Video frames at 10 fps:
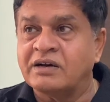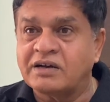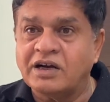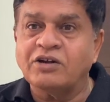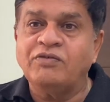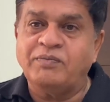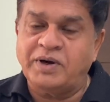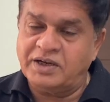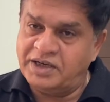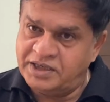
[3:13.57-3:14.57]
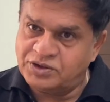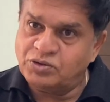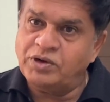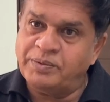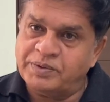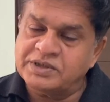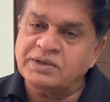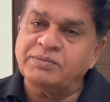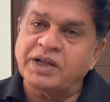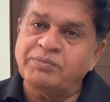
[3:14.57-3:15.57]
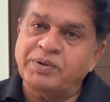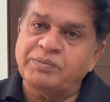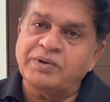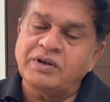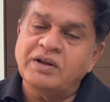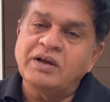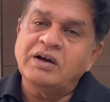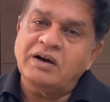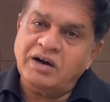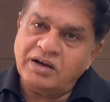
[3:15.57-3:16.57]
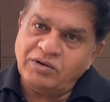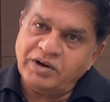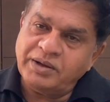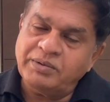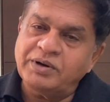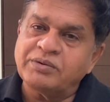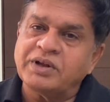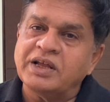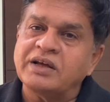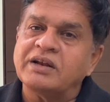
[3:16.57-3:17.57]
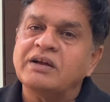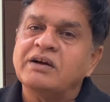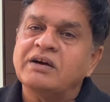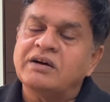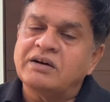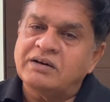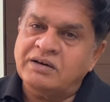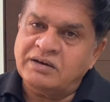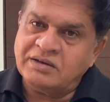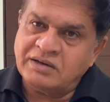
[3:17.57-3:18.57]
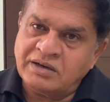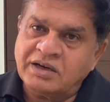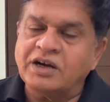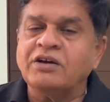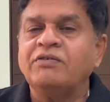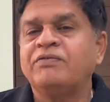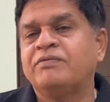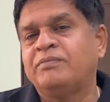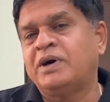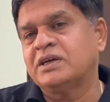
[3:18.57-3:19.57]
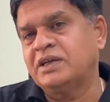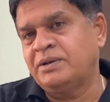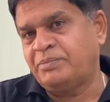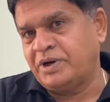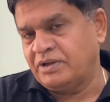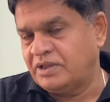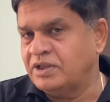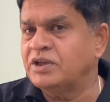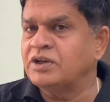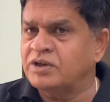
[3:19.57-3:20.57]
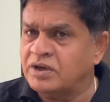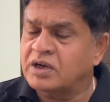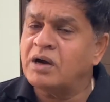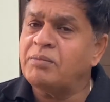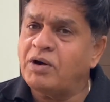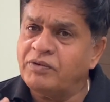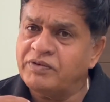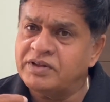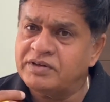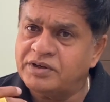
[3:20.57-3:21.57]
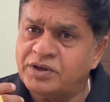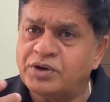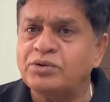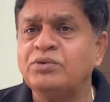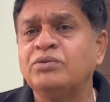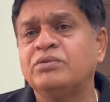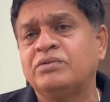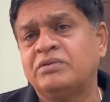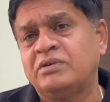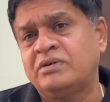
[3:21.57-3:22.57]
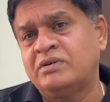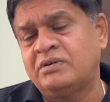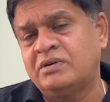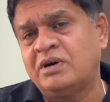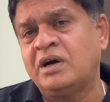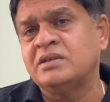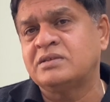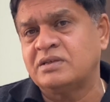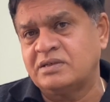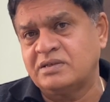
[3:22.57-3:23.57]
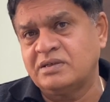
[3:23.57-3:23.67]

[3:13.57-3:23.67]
cutoff mark. It so happens, sometimes people are not able to clear a cutoff mark in particular. Come out with the true answer.